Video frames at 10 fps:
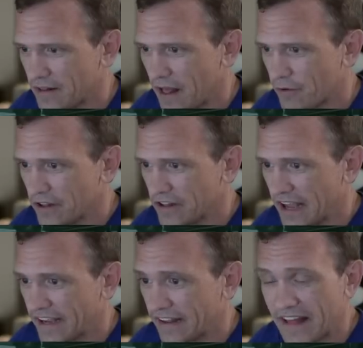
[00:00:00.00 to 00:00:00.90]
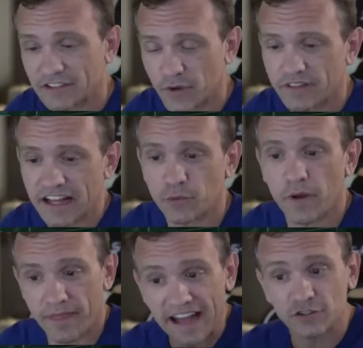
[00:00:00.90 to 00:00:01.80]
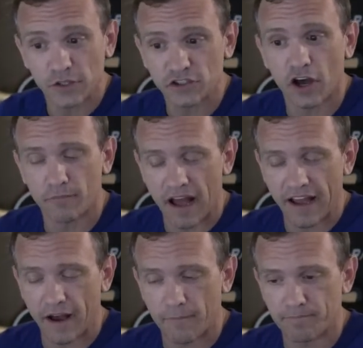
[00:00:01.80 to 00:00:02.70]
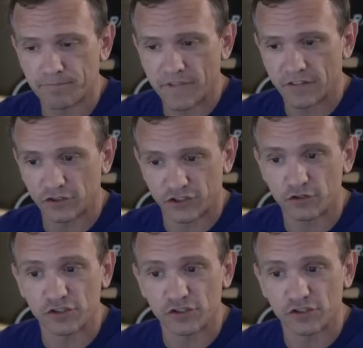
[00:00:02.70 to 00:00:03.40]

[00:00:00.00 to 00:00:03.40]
really like it, and that's what's on my the student